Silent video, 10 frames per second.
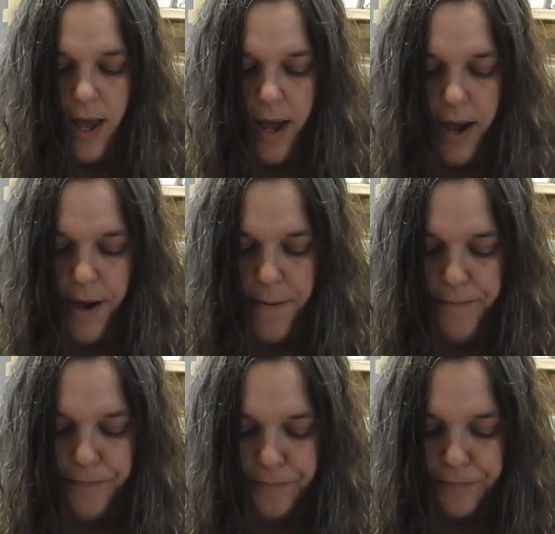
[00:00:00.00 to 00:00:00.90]

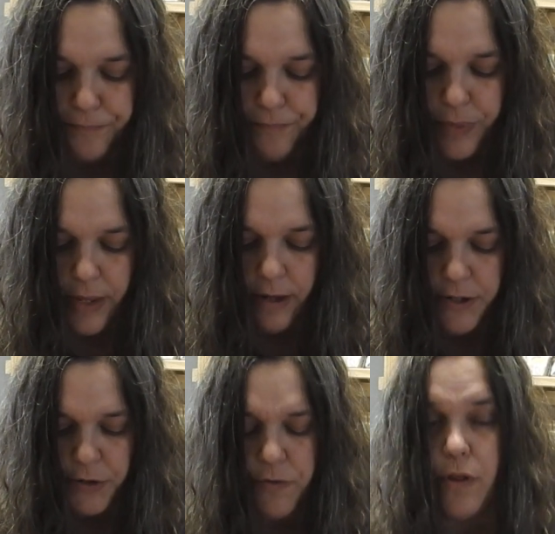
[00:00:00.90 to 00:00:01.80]

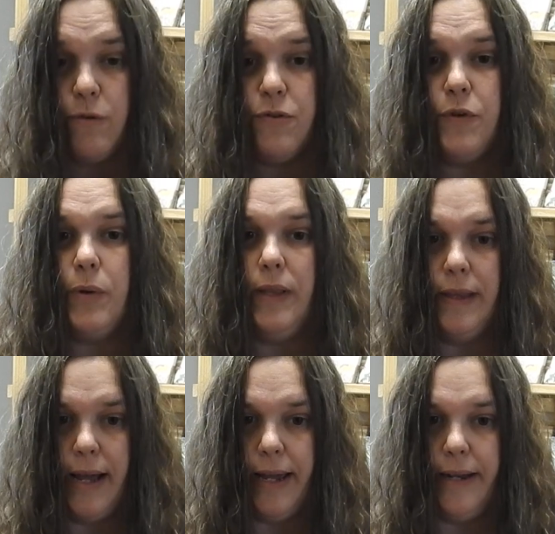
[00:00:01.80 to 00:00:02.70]
for those of you
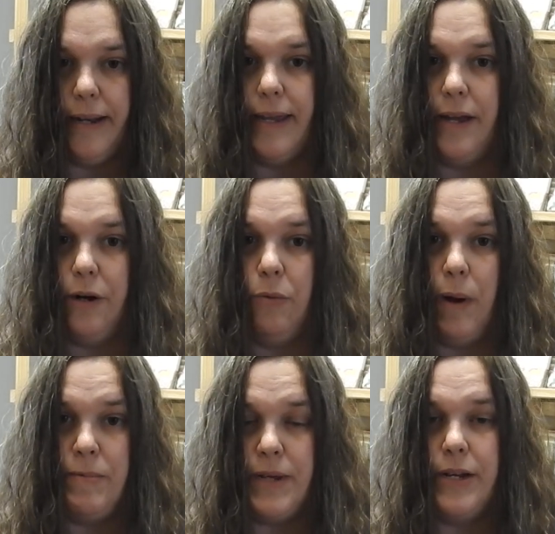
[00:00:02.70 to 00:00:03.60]
online, again, our
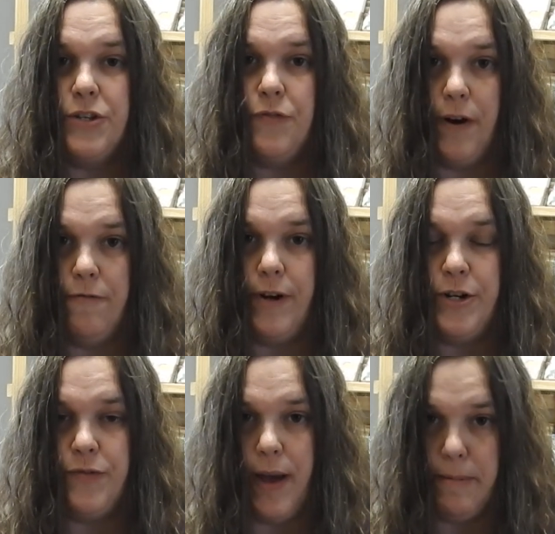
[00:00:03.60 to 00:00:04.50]
website is
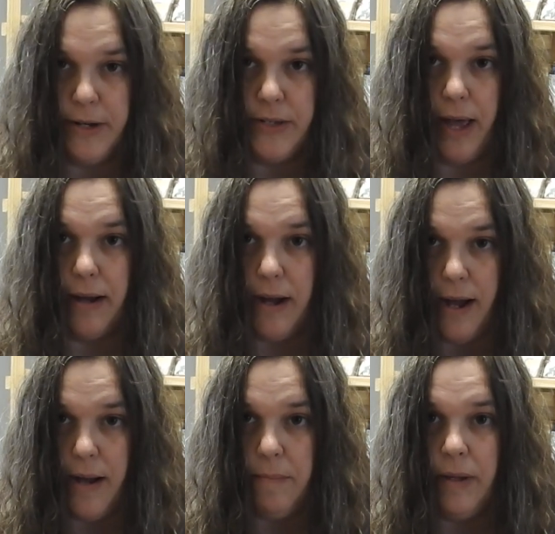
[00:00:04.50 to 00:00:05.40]

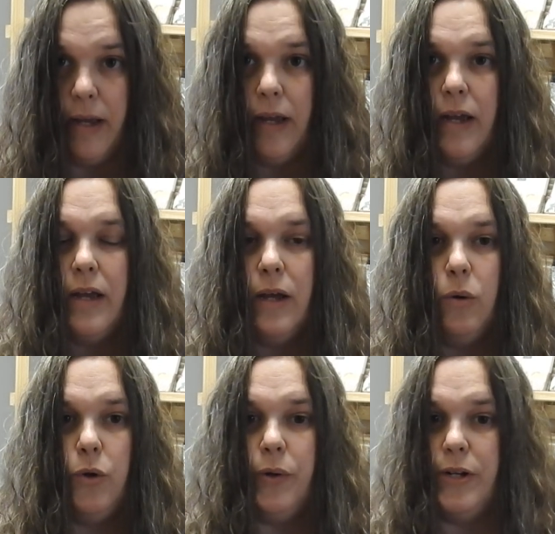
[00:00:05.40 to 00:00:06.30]
farmfreshfabrics.com.
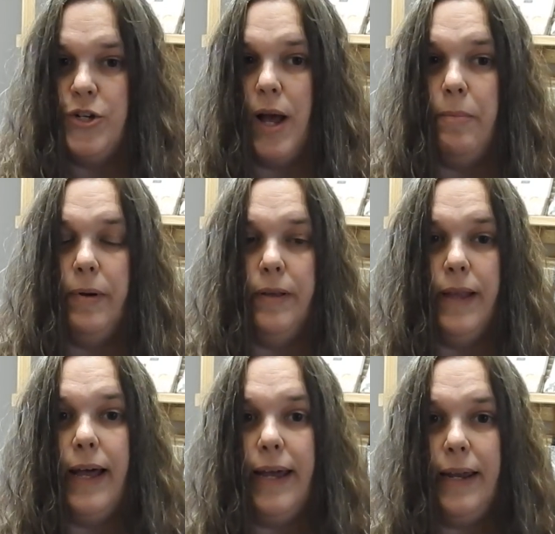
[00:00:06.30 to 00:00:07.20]
You can shop
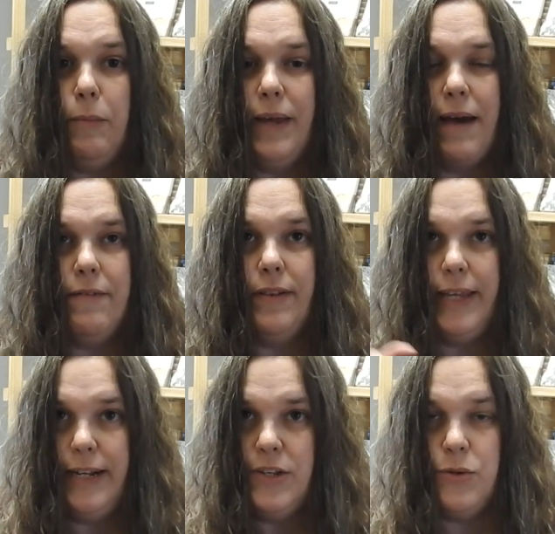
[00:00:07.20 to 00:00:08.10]
online. We have a
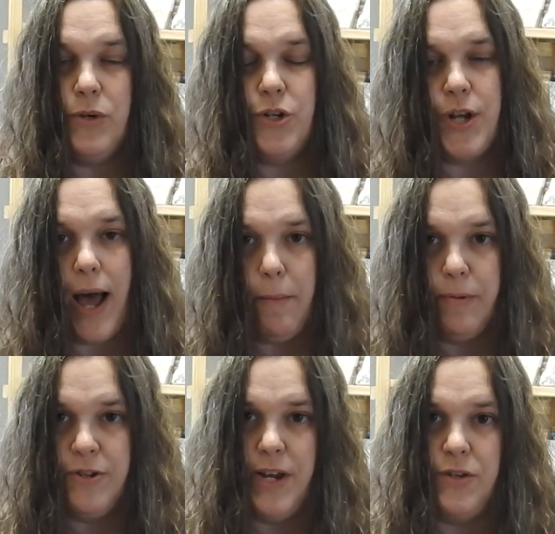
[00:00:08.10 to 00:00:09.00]
link to a shop
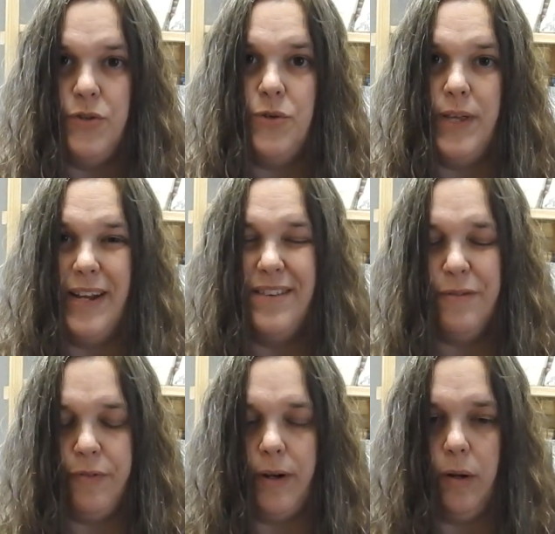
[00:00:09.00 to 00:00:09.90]
which takes you to like a
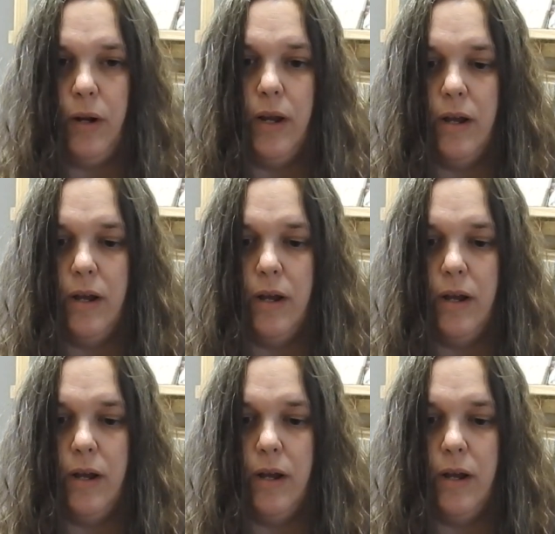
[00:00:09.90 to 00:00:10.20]
different